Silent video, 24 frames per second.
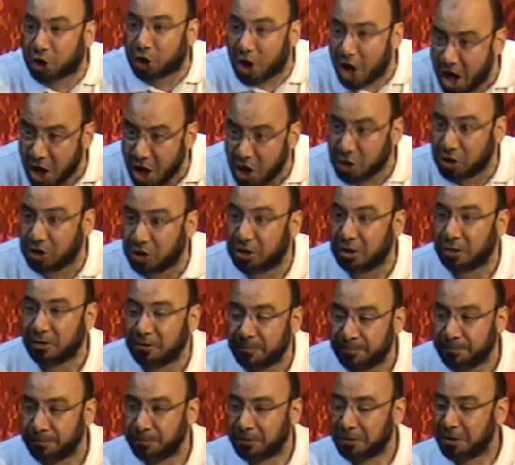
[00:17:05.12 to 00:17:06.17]
wrong,
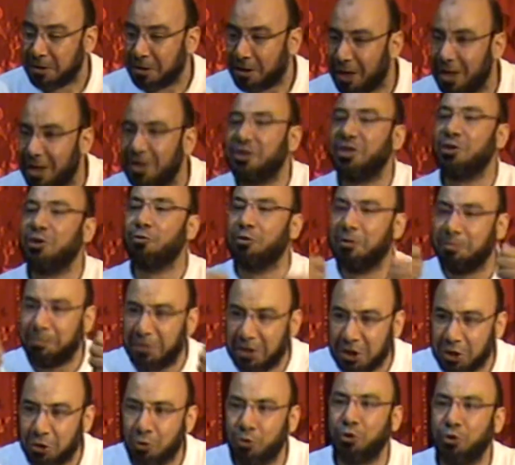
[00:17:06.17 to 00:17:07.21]
and they will
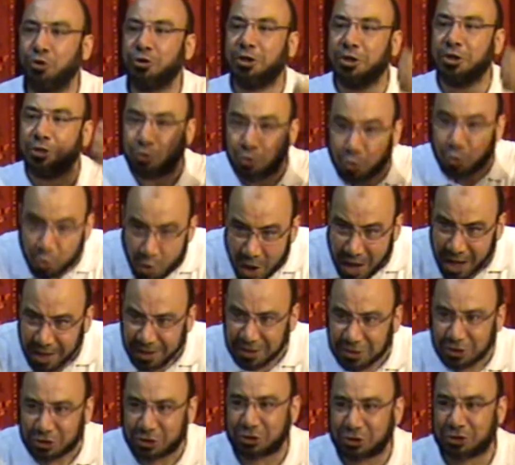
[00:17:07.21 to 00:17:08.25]
be rewarded
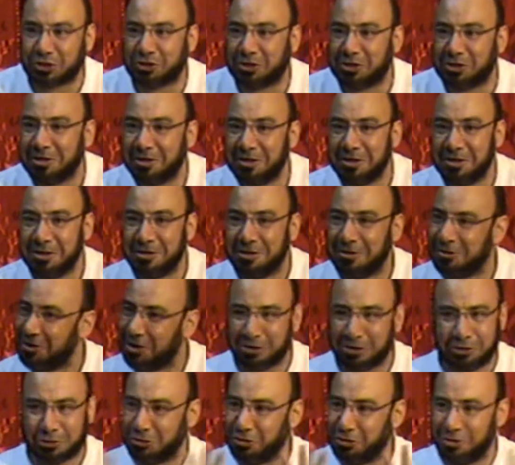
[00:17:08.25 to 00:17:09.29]
once. They
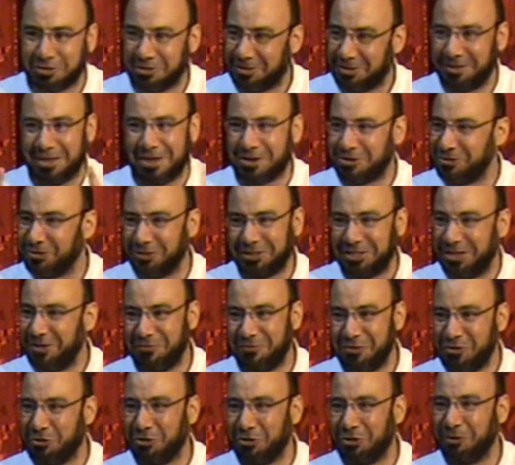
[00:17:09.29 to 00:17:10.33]
are not
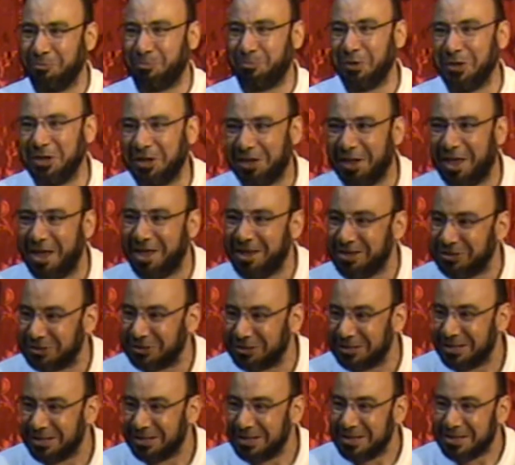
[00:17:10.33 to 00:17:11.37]
even called
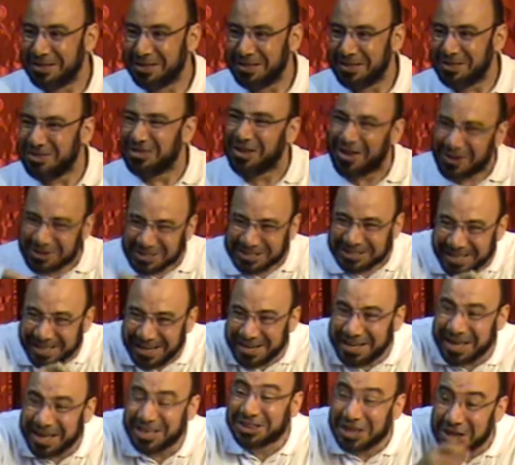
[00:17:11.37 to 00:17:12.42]
penalized. They are
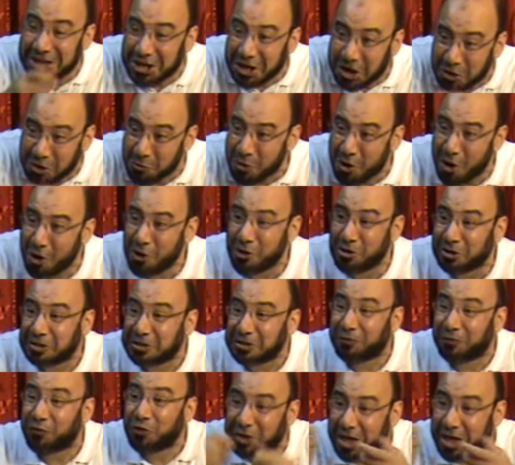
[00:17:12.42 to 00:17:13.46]
still getting
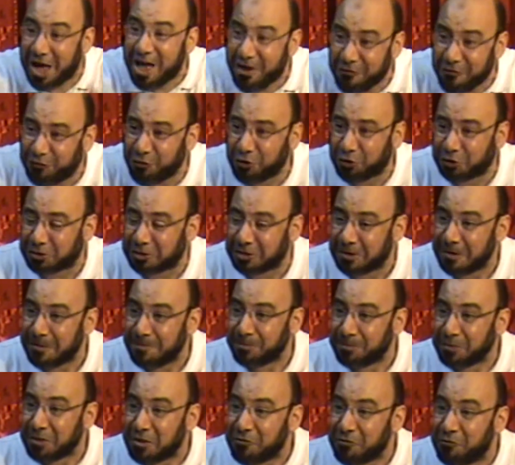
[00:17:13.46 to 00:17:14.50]
rewards for the effort,
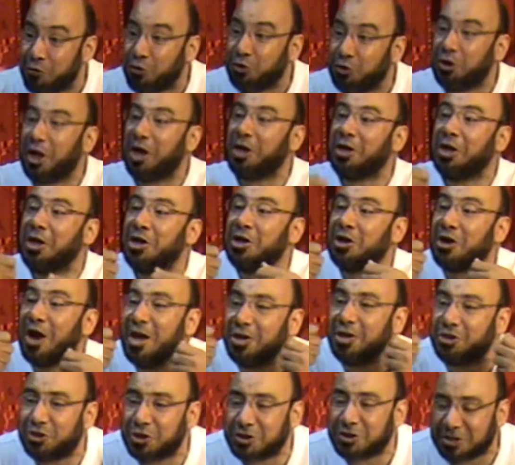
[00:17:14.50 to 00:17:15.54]
for the
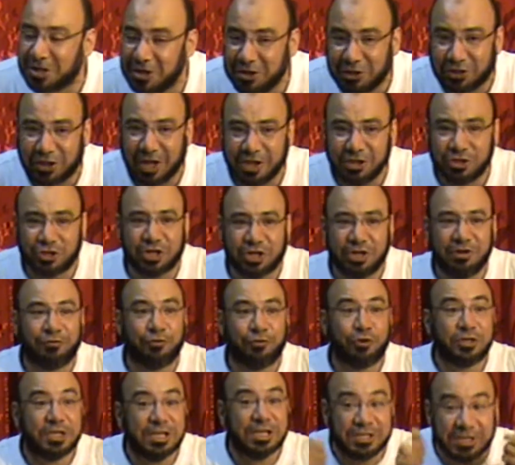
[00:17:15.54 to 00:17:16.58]
righteous intention,
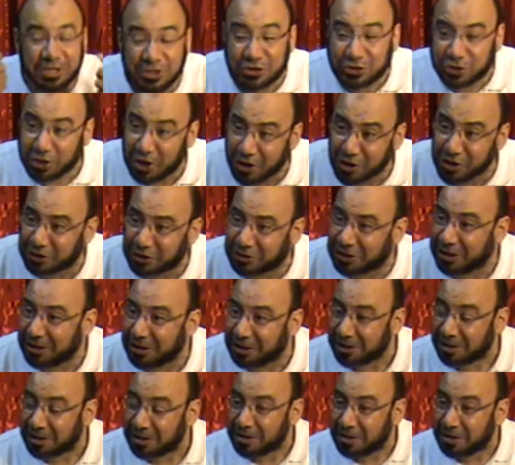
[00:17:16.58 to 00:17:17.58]
for the sincerity.